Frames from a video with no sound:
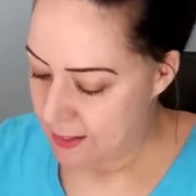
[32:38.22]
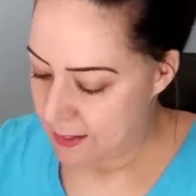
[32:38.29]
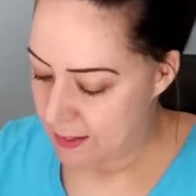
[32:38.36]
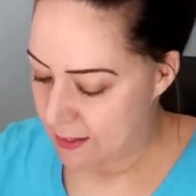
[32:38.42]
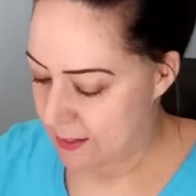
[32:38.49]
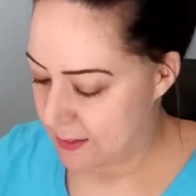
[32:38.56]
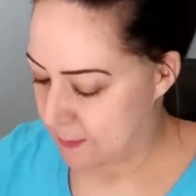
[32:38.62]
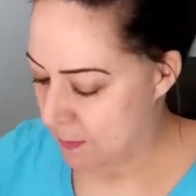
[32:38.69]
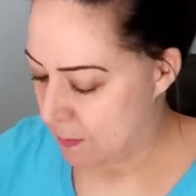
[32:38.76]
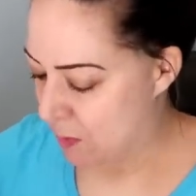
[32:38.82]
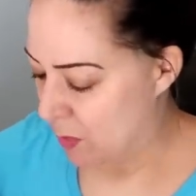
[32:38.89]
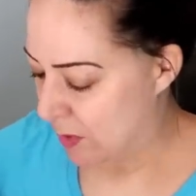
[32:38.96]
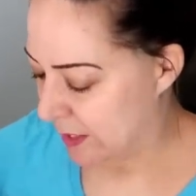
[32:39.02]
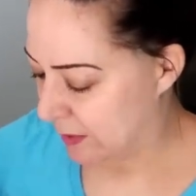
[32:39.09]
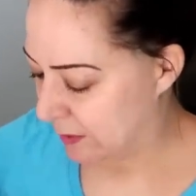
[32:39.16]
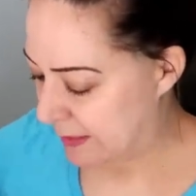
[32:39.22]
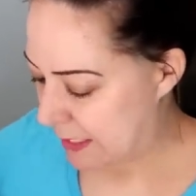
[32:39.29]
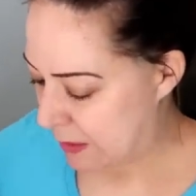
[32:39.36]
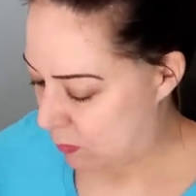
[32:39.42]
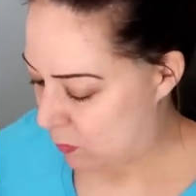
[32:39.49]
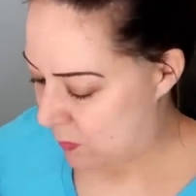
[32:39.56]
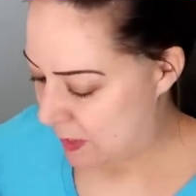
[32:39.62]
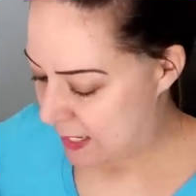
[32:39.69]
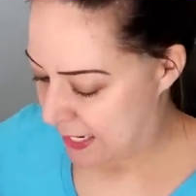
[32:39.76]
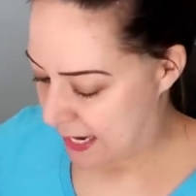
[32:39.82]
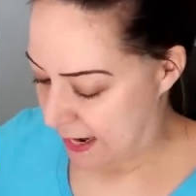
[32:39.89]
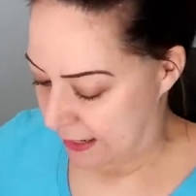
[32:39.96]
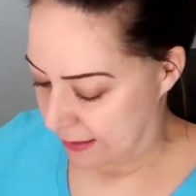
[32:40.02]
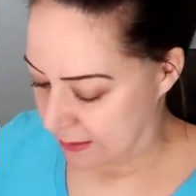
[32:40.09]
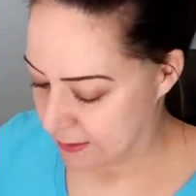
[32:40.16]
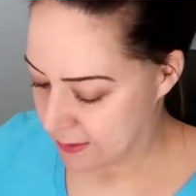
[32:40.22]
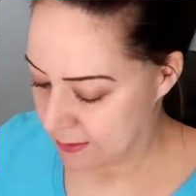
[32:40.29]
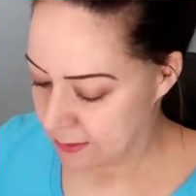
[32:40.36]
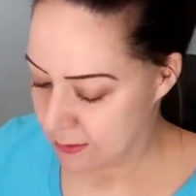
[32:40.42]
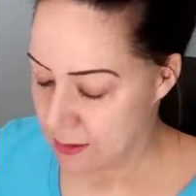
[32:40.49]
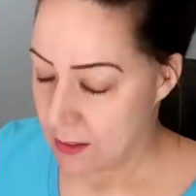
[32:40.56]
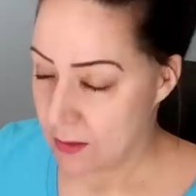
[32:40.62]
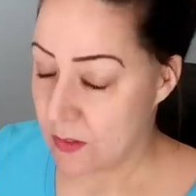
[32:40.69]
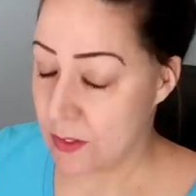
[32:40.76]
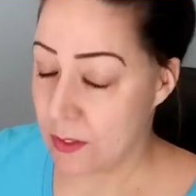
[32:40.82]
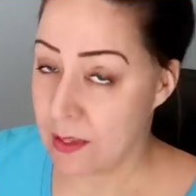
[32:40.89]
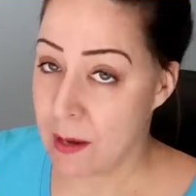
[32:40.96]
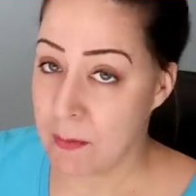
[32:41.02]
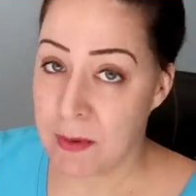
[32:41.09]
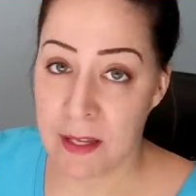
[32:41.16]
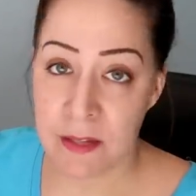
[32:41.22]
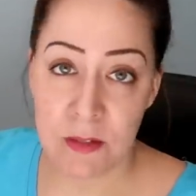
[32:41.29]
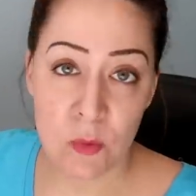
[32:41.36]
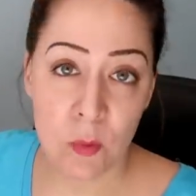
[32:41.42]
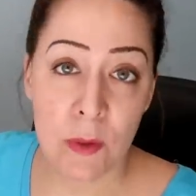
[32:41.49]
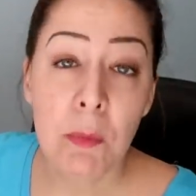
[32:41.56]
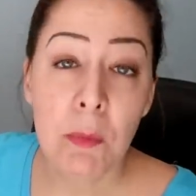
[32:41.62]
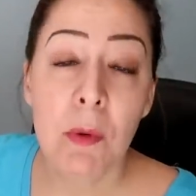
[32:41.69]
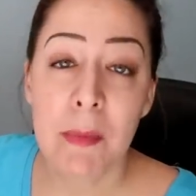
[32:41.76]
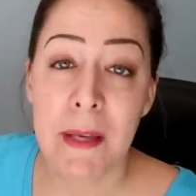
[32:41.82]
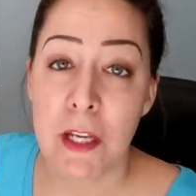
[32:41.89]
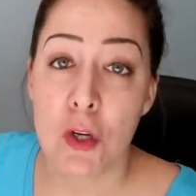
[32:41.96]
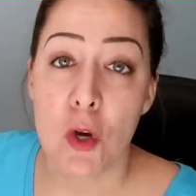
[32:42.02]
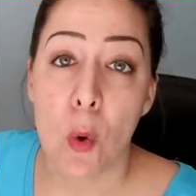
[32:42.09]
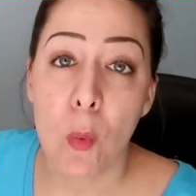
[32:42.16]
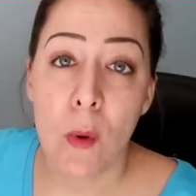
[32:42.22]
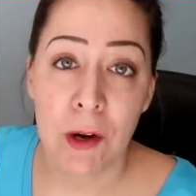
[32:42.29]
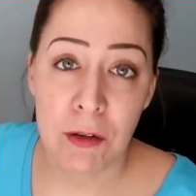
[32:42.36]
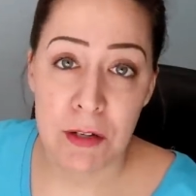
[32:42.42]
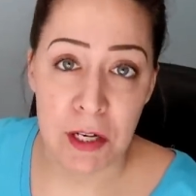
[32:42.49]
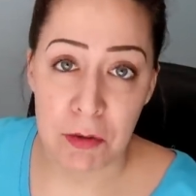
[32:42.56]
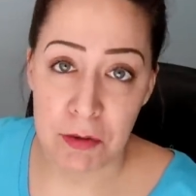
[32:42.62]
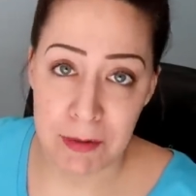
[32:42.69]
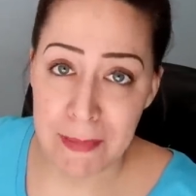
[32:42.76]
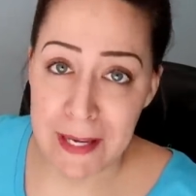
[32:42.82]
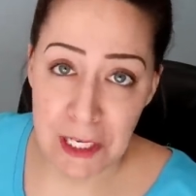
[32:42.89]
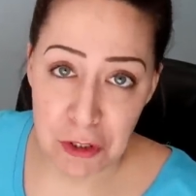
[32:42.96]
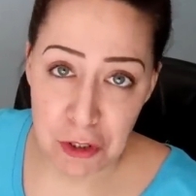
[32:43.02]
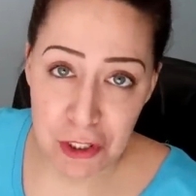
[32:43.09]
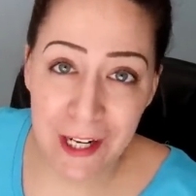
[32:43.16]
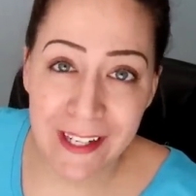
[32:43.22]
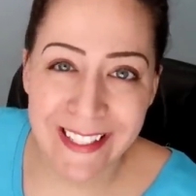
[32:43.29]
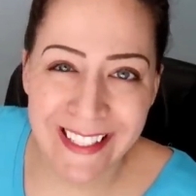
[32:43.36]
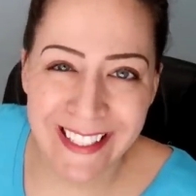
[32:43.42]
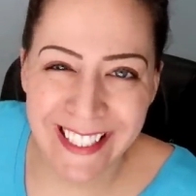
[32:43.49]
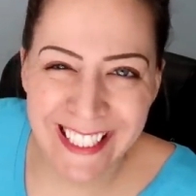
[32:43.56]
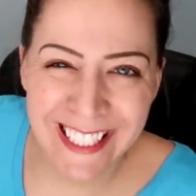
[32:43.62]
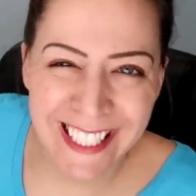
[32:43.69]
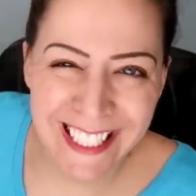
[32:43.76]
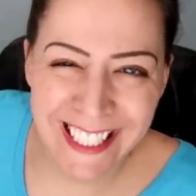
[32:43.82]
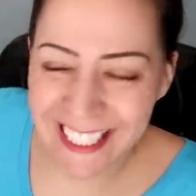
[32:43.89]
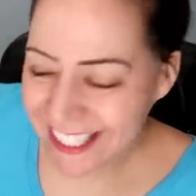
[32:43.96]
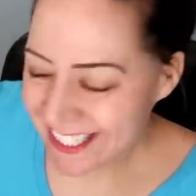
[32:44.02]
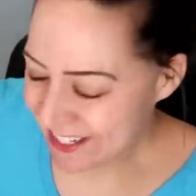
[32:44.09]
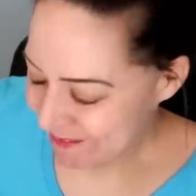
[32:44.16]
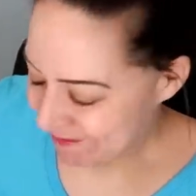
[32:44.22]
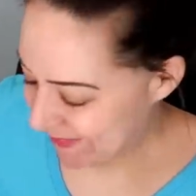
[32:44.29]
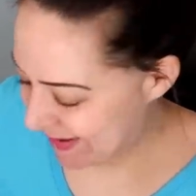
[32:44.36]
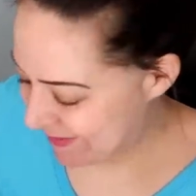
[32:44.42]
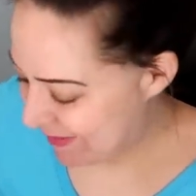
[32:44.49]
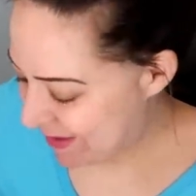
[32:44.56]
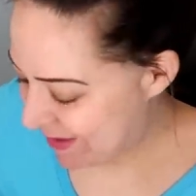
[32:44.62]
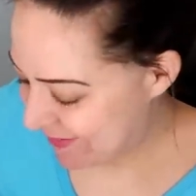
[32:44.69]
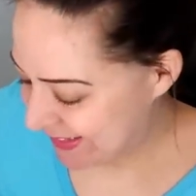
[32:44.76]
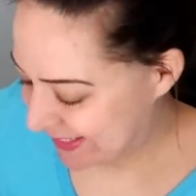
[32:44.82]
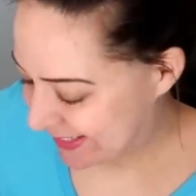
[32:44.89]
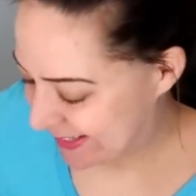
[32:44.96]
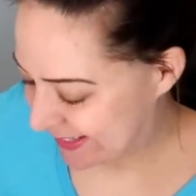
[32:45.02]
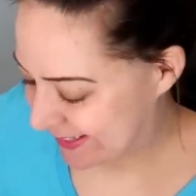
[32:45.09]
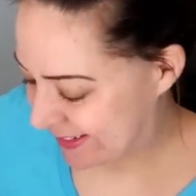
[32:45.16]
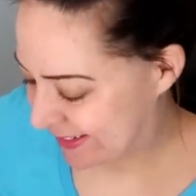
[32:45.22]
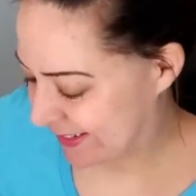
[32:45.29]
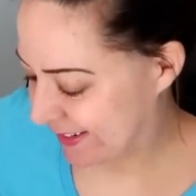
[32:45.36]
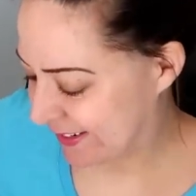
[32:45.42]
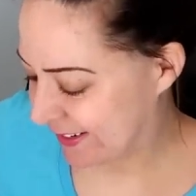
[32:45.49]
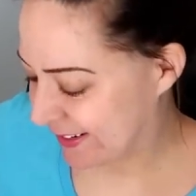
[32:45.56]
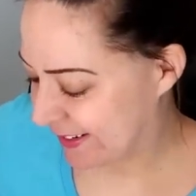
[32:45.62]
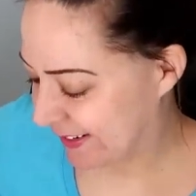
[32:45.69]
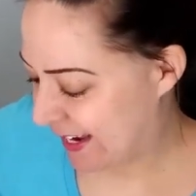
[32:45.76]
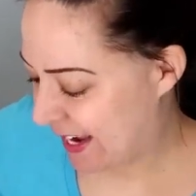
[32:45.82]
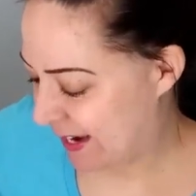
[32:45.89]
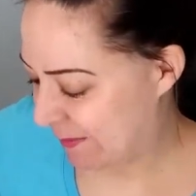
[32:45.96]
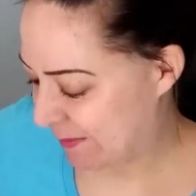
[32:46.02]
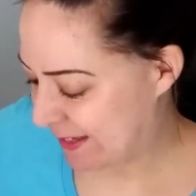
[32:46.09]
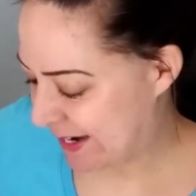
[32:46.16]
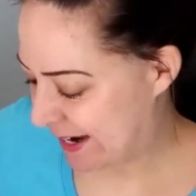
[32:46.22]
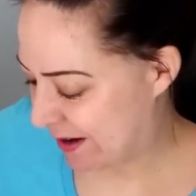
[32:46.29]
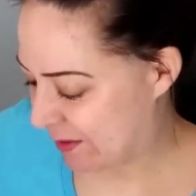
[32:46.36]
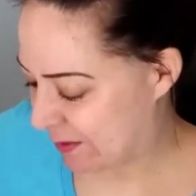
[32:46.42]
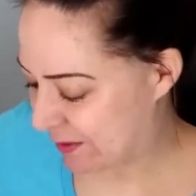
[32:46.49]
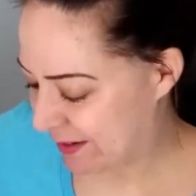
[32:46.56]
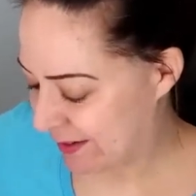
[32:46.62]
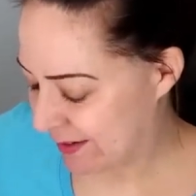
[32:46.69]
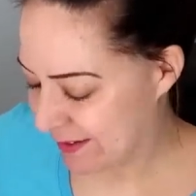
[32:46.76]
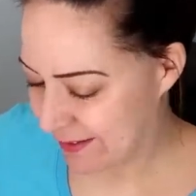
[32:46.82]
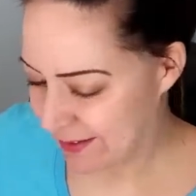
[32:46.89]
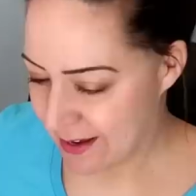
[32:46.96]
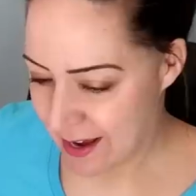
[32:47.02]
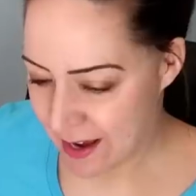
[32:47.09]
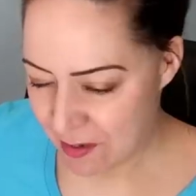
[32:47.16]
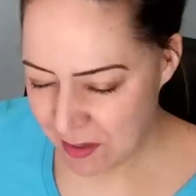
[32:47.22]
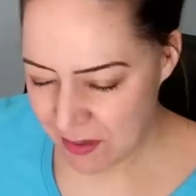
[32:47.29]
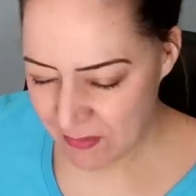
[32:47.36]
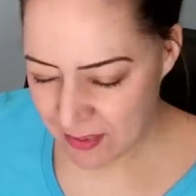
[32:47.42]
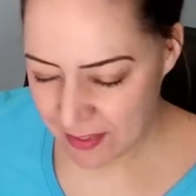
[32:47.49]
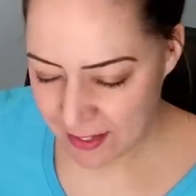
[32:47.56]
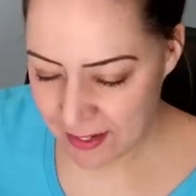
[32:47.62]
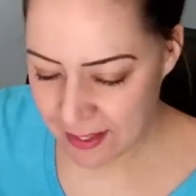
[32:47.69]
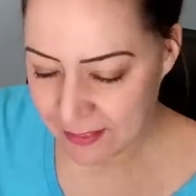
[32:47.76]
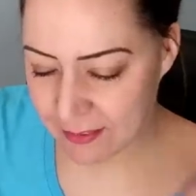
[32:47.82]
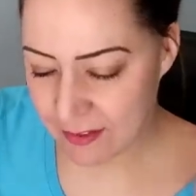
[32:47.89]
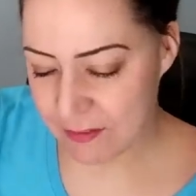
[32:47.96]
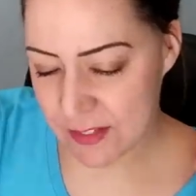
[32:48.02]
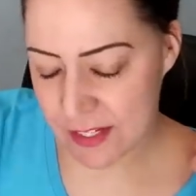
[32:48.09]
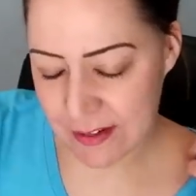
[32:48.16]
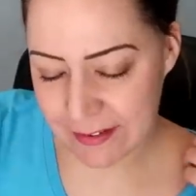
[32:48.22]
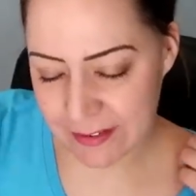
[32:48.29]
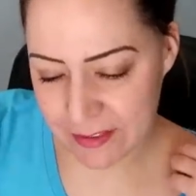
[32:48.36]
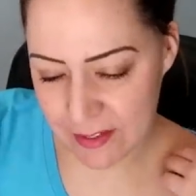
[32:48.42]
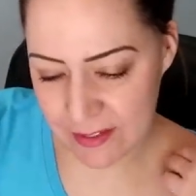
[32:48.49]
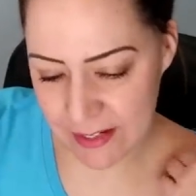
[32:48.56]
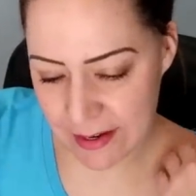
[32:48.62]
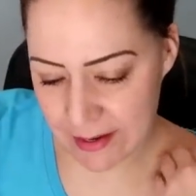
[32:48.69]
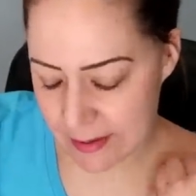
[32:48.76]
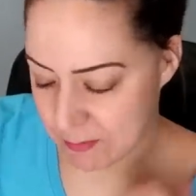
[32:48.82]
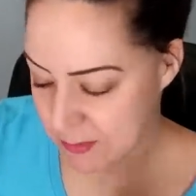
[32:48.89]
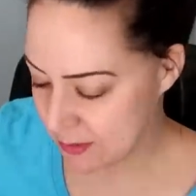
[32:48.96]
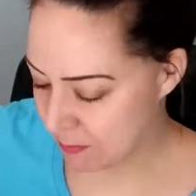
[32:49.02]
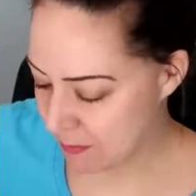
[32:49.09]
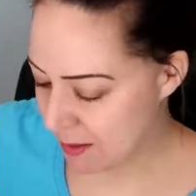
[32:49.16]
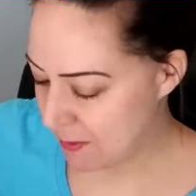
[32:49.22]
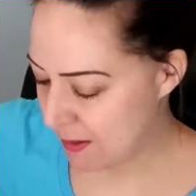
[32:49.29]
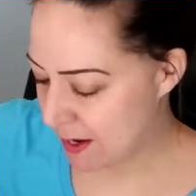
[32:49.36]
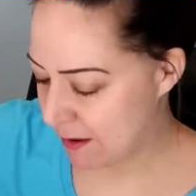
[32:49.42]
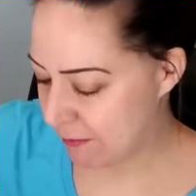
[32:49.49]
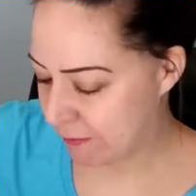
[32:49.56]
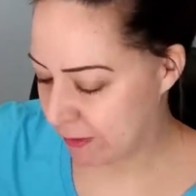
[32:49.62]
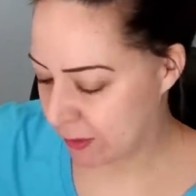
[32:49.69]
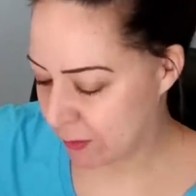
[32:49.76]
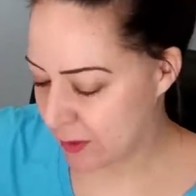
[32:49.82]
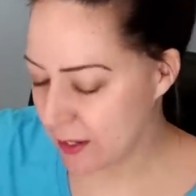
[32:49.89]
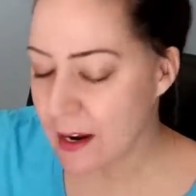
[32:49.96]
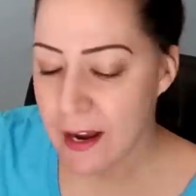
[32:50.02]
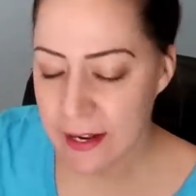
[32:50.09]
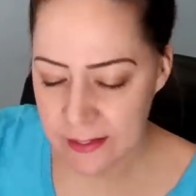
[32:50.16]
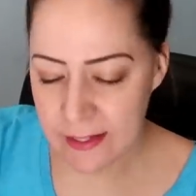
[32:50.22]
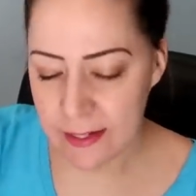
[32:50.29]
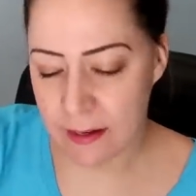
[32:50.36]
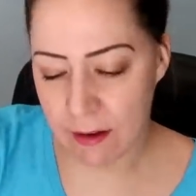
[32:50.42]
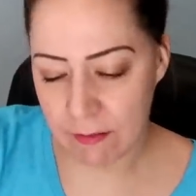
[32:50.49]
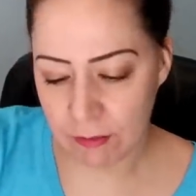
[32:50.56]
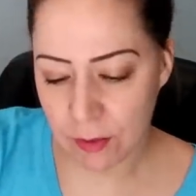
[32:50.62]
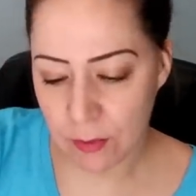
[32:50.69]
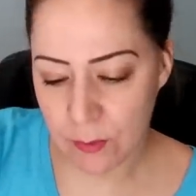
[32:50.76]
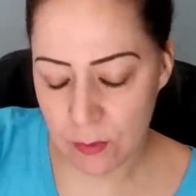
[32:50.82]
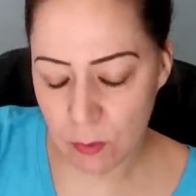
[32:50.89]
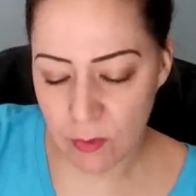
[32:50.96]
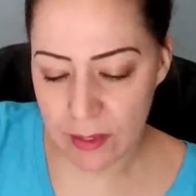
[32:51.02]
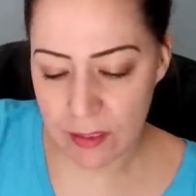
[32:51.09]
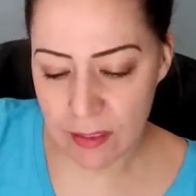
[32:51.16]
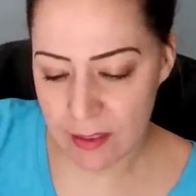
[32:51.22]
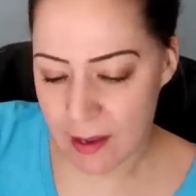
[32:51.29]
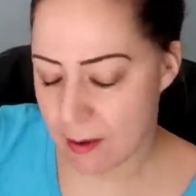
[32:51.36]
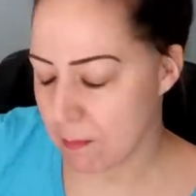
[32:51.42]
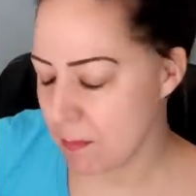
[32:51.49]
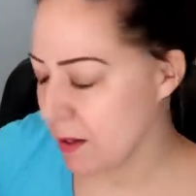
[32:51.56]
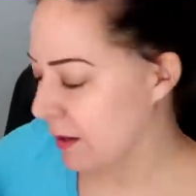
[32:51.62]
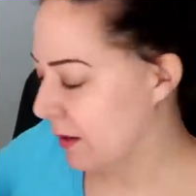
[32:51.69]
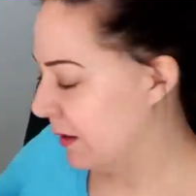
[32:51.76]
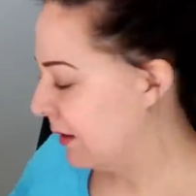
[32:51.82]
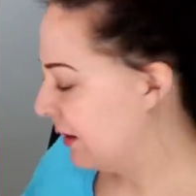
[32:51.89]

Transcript: It is Memorial Day weekend, so that means we will be nowhere near the beach. My mom and sister came down. I don't even think I lived here at the time, so maybe I flew in. I did. I flew in with them.